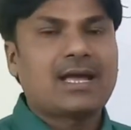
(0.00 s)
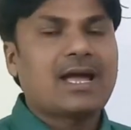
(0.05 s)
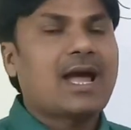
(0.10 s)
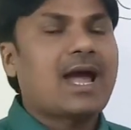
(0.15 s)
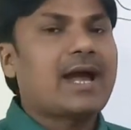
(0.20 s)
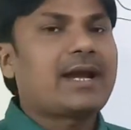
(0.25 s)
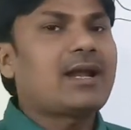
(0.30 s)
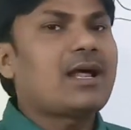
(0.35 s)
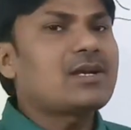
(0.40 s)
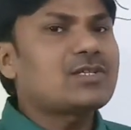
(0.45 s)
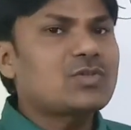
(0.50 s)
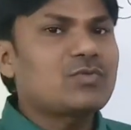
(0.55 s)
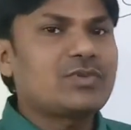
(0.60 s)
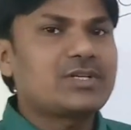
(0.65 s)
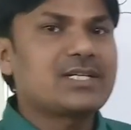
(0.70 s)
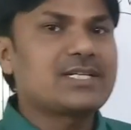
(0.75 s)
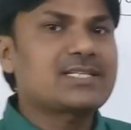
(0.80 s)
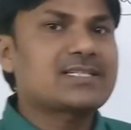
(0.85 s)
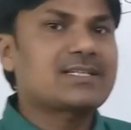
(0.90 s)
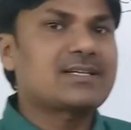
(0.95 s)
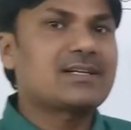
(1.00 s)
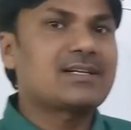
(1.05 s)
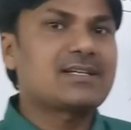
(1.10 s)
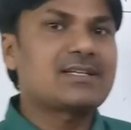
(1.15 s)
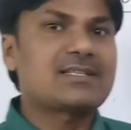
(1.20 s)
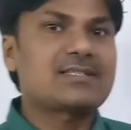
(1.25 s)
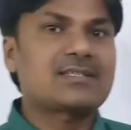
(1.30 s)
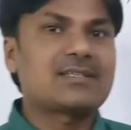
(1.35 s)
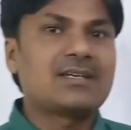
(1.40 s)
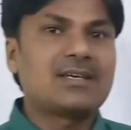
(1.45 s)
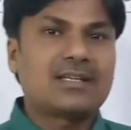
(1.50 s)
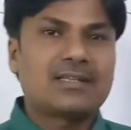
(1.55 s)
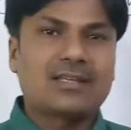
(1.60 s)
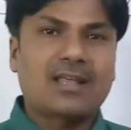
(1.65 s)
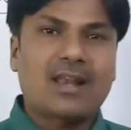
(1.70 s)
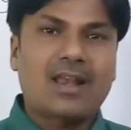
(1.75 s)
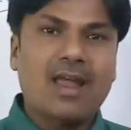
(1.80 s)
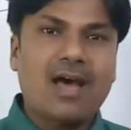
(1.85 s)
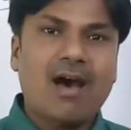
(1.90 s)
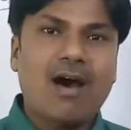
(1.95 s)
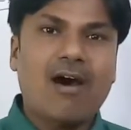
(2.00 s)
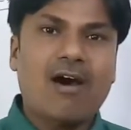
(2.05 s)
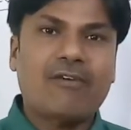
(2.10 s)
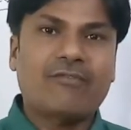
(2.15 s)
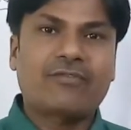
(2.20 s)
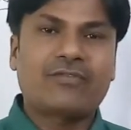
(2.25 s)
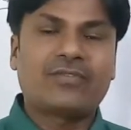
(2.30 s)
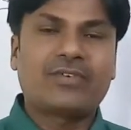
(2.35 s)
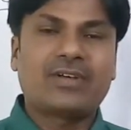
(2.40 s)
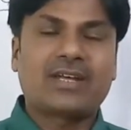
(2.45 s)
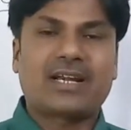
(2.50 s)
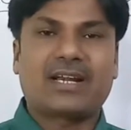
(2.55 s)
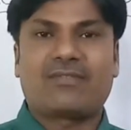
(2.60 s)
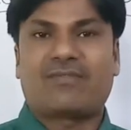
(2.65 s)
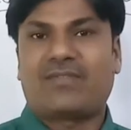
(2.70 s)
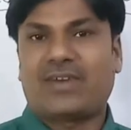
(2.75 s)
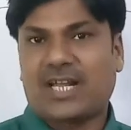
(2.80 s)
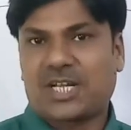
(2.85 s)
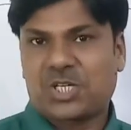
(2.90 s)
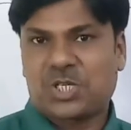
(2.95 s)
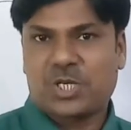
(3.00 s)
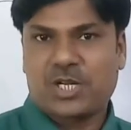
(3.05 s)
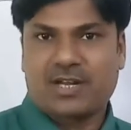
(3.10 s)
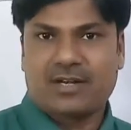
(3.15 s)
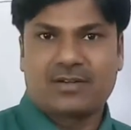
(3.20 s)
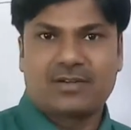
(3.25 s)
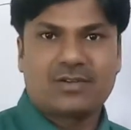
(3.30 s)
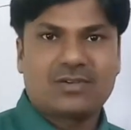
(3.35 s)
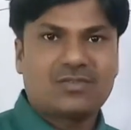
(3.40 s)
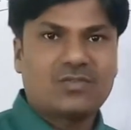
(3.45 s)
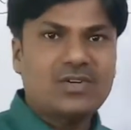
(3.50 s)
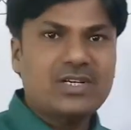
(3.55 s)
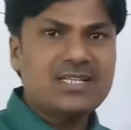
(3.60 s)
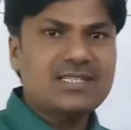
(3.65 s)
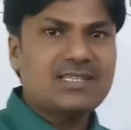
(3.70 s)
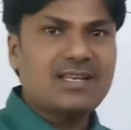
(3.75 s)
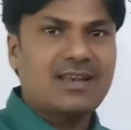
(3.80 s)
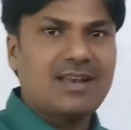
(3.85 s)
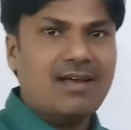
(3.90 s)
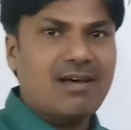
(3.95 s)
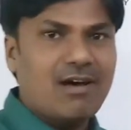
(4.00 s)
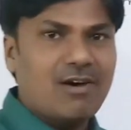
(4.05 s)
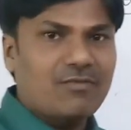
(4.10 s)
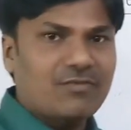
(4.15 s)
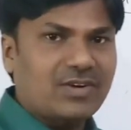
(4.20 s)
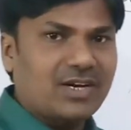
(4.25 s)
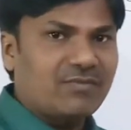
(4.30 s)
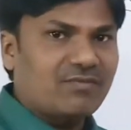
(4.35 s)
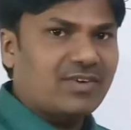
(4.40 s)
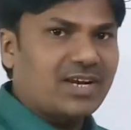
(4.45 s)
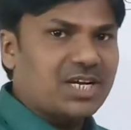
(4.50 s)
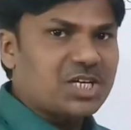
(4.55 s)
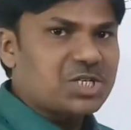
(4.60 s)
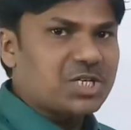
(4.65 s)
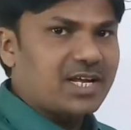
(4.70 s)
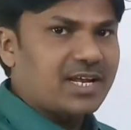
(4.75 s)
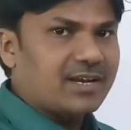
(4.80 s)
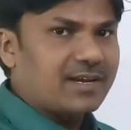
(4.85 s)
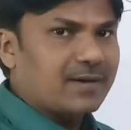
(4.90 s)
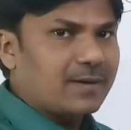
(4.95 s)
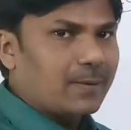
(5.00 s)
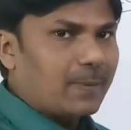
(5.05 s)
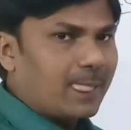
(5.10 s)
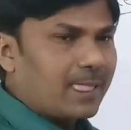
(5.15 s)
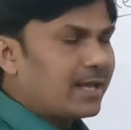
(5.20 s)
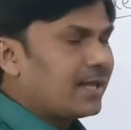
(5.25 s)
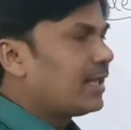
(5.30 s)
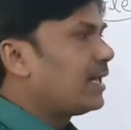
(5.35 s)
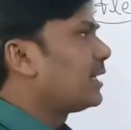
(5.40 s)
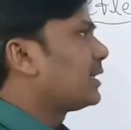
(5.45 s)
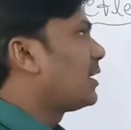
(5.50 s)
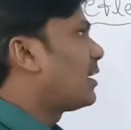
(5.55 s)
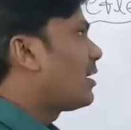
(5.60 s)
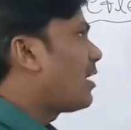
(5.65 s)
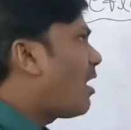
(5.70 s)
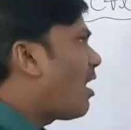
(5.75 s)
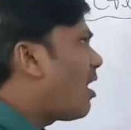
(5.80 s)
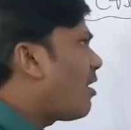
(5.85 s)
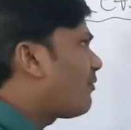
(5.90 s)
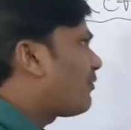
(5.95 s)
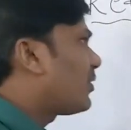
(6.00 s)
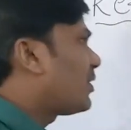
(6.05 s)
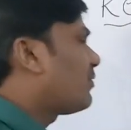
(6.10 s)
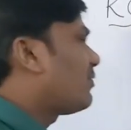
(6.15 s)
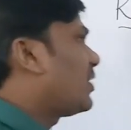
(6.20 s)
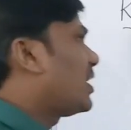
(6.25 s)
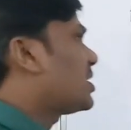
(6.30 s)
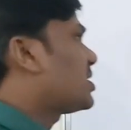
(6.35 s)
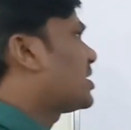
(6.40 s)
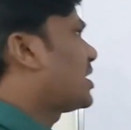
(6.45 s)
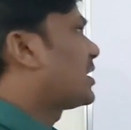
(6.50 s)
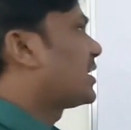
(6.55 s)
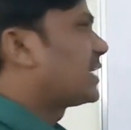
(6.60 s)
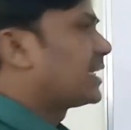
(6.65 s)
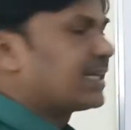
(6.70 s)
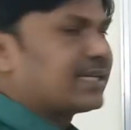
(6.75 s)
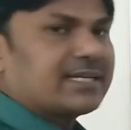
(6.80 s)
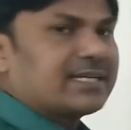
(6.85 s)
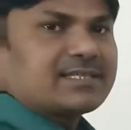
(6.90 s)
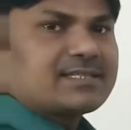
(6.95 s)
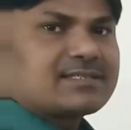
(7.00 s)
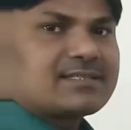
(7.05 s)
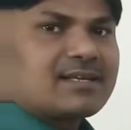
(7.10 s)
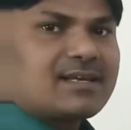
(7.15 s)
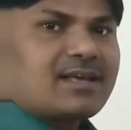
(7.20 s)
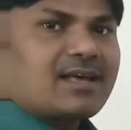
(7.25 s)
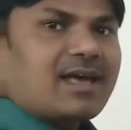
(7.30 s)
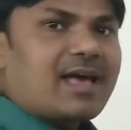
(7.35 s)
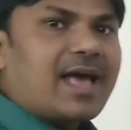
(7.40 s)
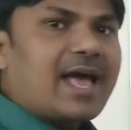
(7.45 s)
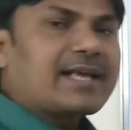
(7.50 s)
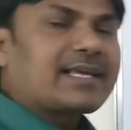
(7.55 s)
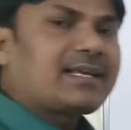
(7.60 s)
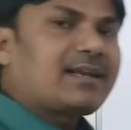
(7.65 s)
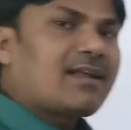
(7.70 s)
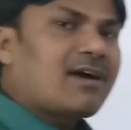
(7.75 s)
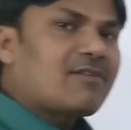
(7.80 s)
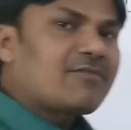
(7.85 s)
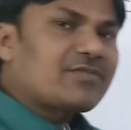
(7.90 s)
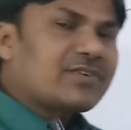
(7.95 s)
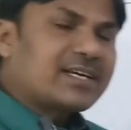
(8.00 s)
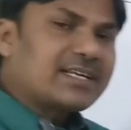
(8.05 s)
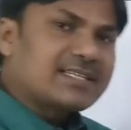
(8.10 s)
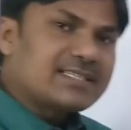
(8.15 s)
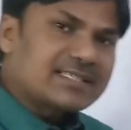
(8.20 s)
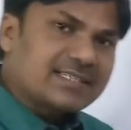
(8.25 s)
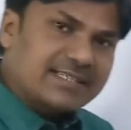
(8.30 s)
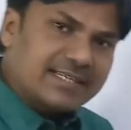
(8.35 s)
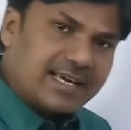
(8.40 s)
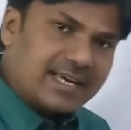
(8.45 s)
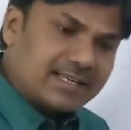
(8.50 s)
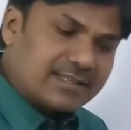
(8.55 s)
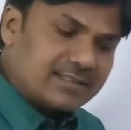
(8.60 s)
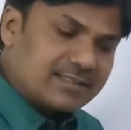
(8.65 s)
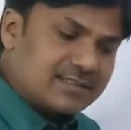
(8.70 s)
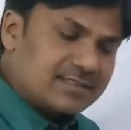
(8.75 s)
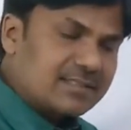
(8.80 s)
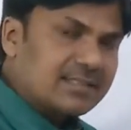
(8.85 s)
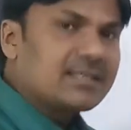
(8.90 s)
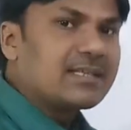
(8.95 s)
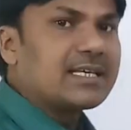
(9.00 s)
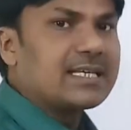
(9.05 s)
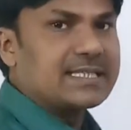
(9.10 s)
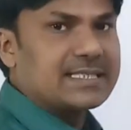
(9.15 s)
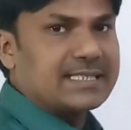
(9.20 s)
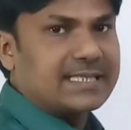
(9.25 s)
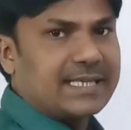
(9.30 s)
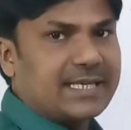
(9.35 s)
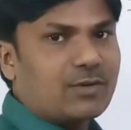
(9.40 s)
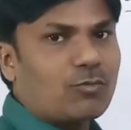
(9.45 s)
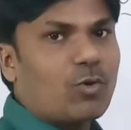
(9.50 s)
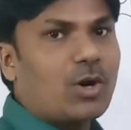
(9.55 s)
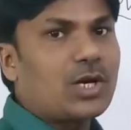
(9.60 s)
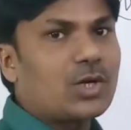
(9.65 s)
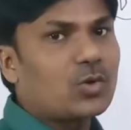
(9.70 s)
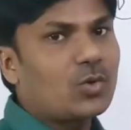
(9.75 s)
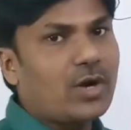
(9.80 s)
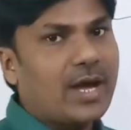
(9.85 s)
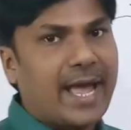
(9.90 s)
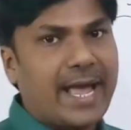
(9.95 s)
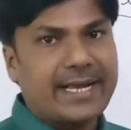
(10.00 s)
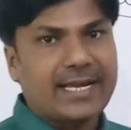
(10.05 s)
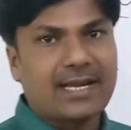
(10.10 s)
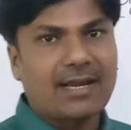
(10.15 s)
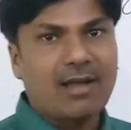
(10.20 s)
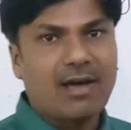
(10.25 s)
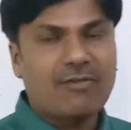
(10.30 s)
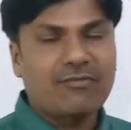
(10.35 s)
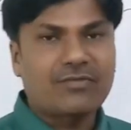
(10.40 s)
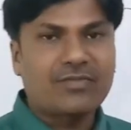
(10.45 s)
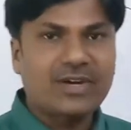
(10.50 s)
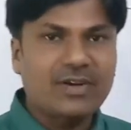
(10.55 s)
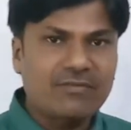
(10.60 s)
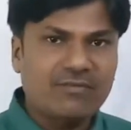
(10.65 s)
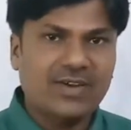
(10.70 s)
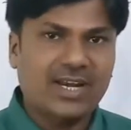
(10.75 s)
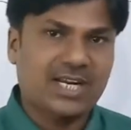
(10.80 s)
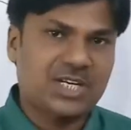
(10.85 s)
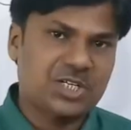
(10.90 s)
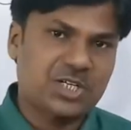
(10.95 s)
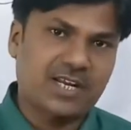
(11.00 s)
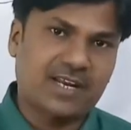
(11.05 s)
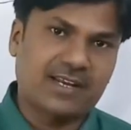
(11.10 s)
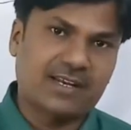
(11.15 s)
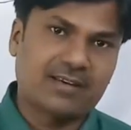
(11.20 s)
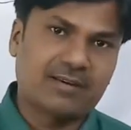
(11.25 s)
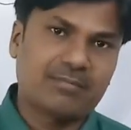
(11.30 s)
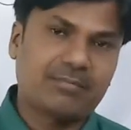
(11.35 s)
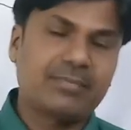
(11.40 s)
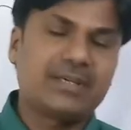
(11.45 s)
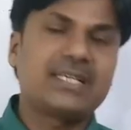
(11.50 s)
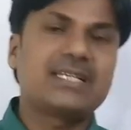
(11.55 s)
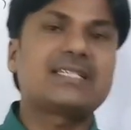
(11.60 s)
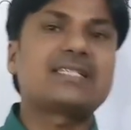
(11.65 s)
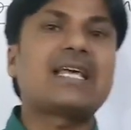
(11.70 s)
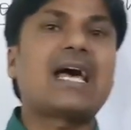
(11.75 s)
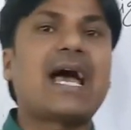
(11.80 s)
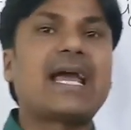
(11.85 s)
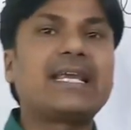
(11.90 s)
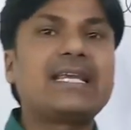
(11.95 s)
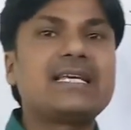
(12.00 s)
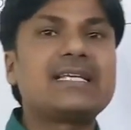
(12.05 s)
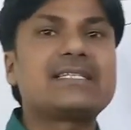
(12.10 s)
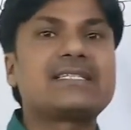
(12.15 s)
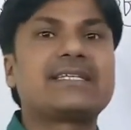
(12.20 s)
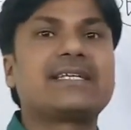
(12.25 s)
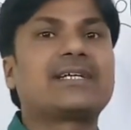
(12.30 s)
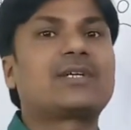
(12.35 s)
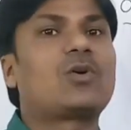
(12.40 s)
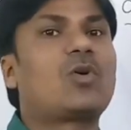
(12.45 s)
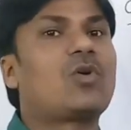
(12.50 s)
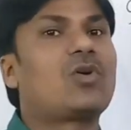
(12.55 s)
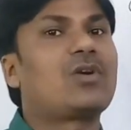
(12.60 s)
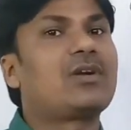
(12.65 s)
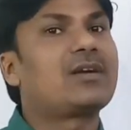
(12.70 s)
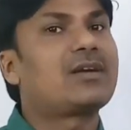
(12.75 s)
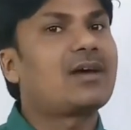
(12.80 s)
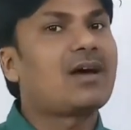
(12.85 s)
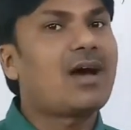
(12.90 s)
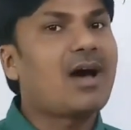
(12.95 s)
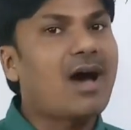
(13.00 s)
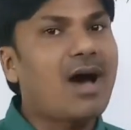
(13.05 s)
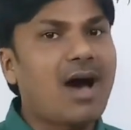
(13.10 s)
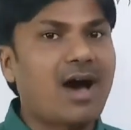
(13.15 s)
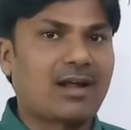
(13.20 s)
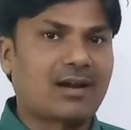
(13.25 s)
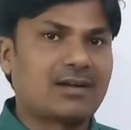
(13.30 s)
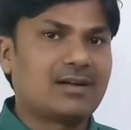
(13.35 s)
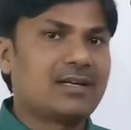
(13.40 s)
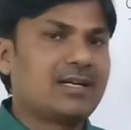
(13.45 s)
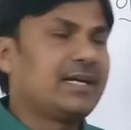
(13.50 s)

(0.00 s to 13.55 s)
And also we discussed the law of reflection. What is the law of reflection? The law of reflection is angle of incidence is equal to angle of reflection, means I is equal to R.